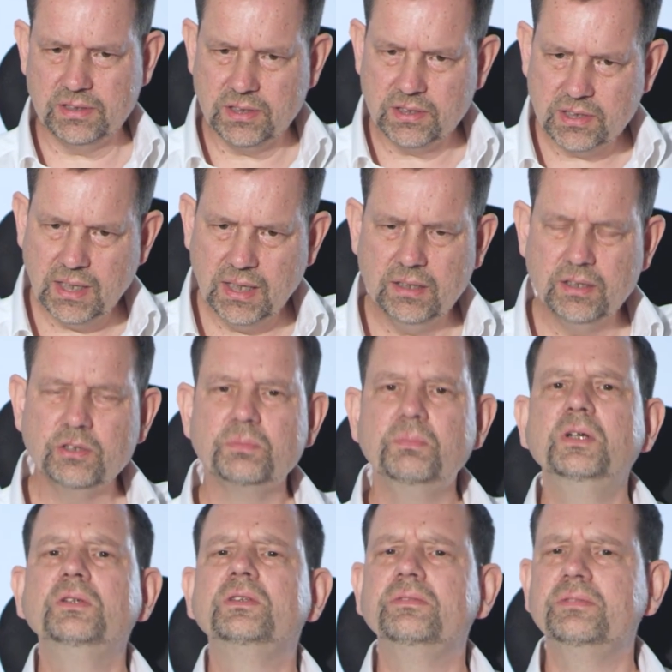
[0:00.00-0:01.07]
as I say,
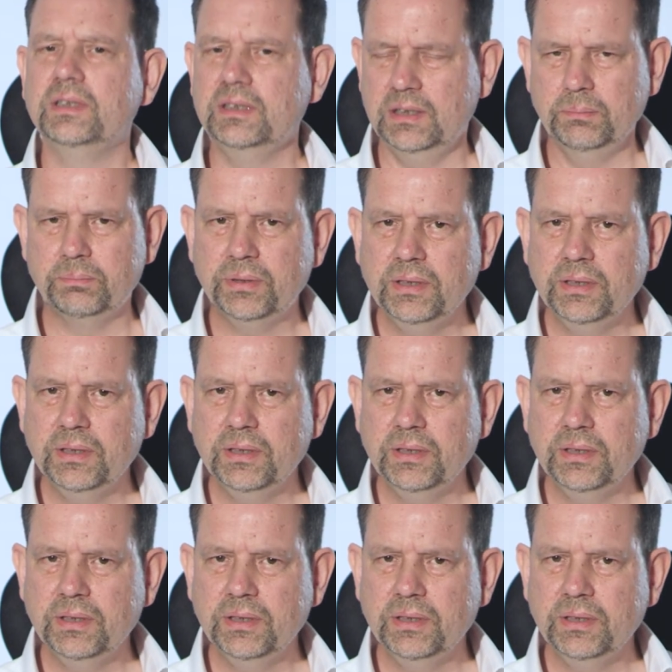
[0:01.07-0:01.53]
those motivating